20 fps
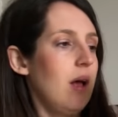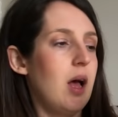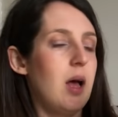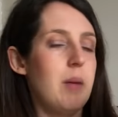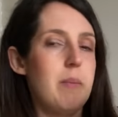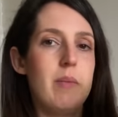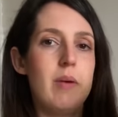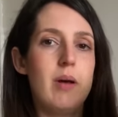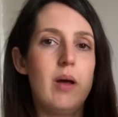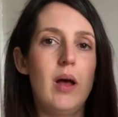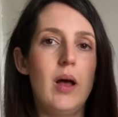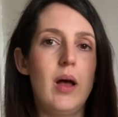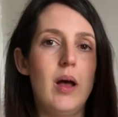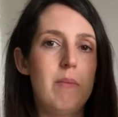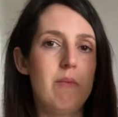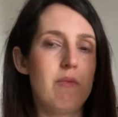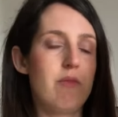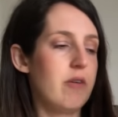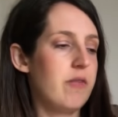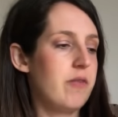um,
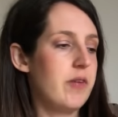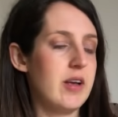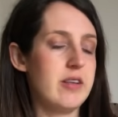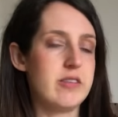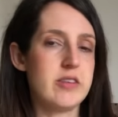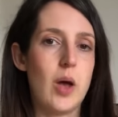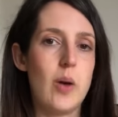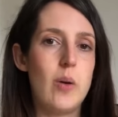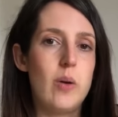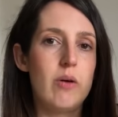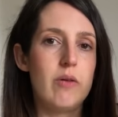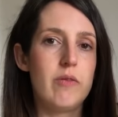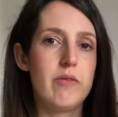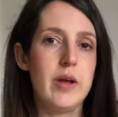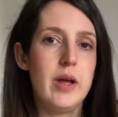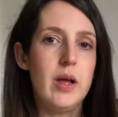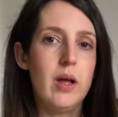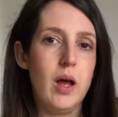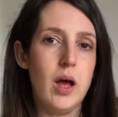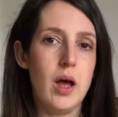um, for a first go
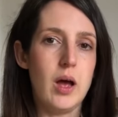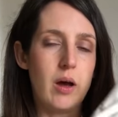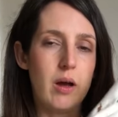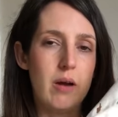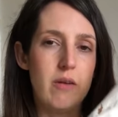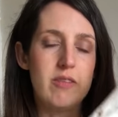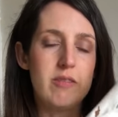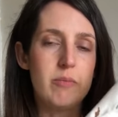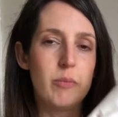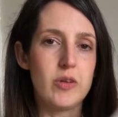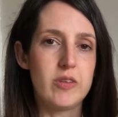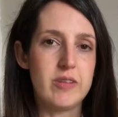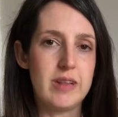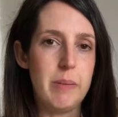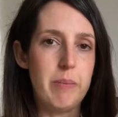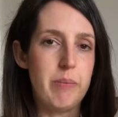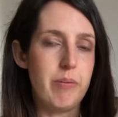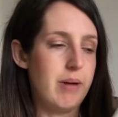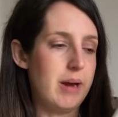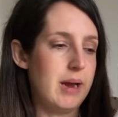of a kind of more
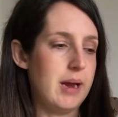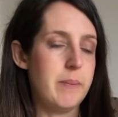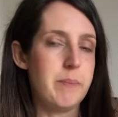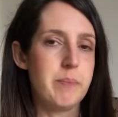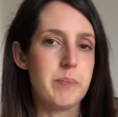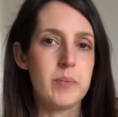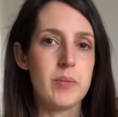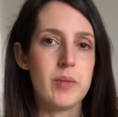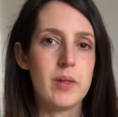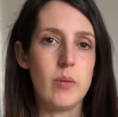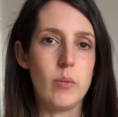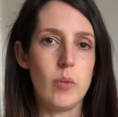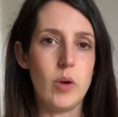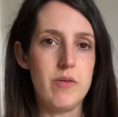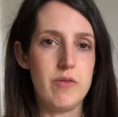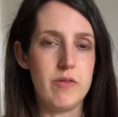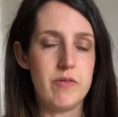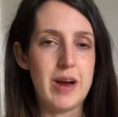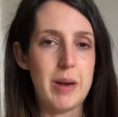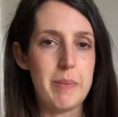slippery
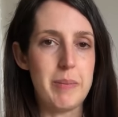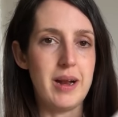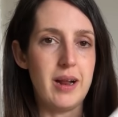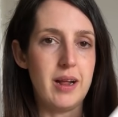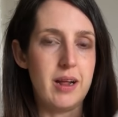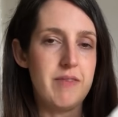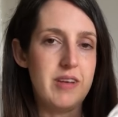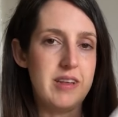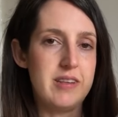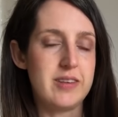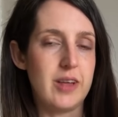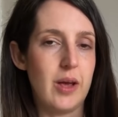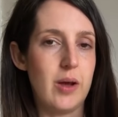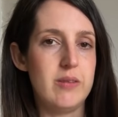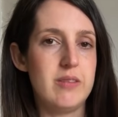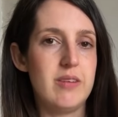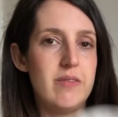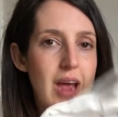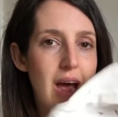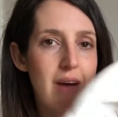woven fabric like a
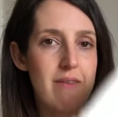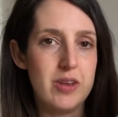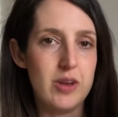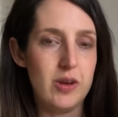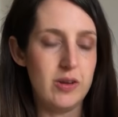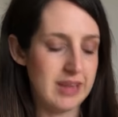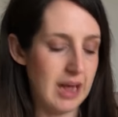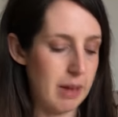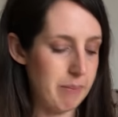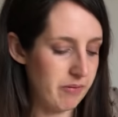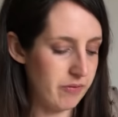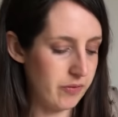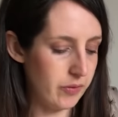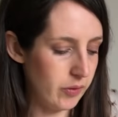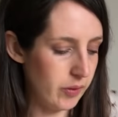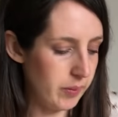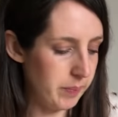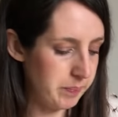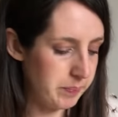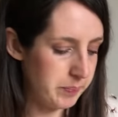viscose if you haven't used that
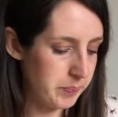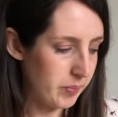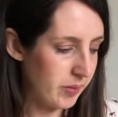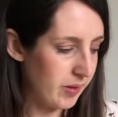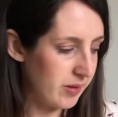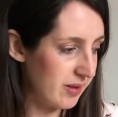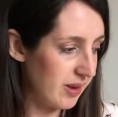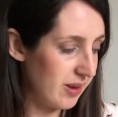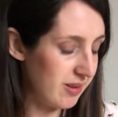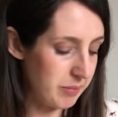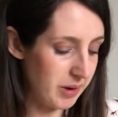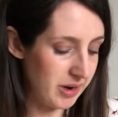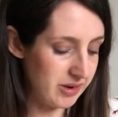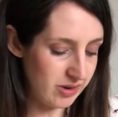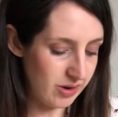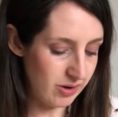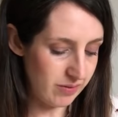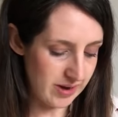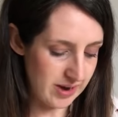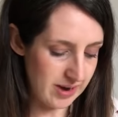before. So those are my
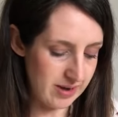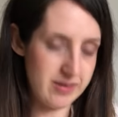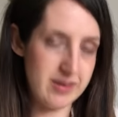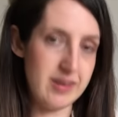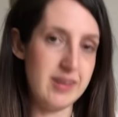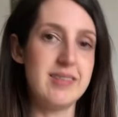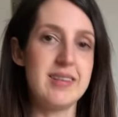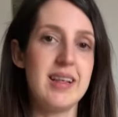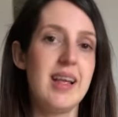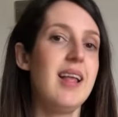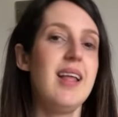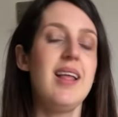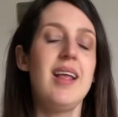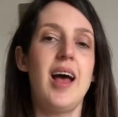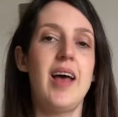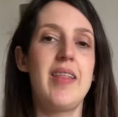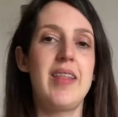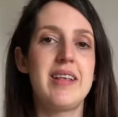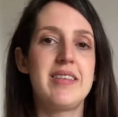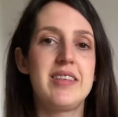two versions,
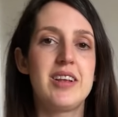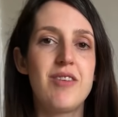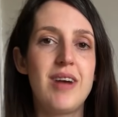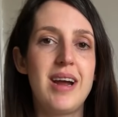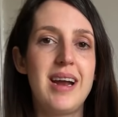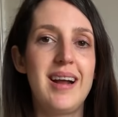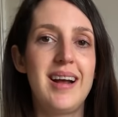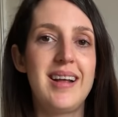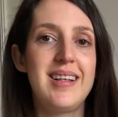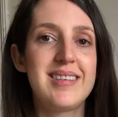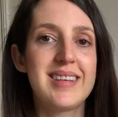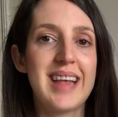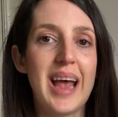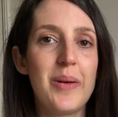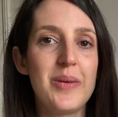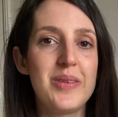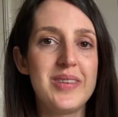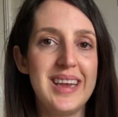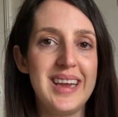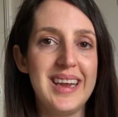and that's the Grainline
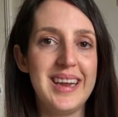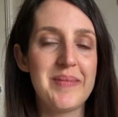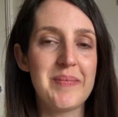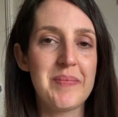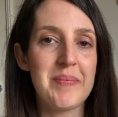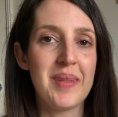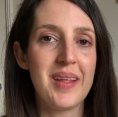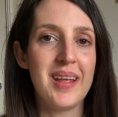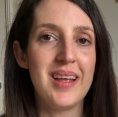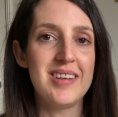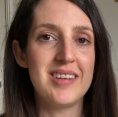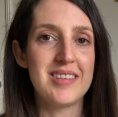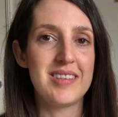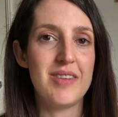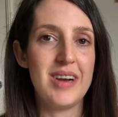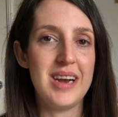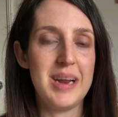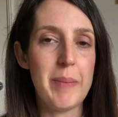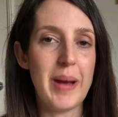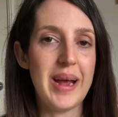scout tee, just
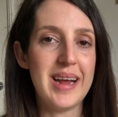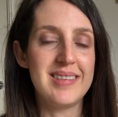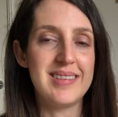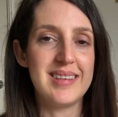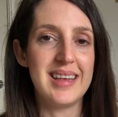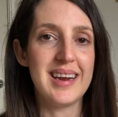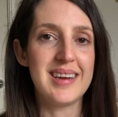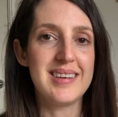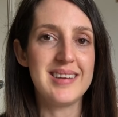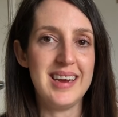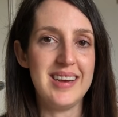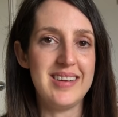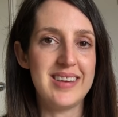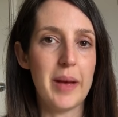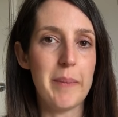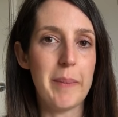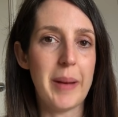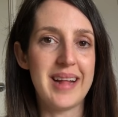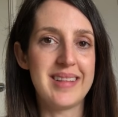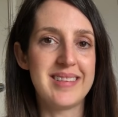a really basic
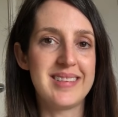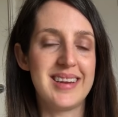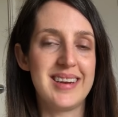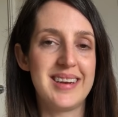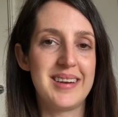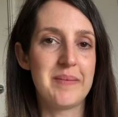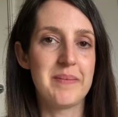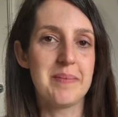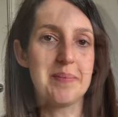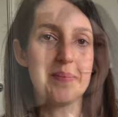t-shirt pattern.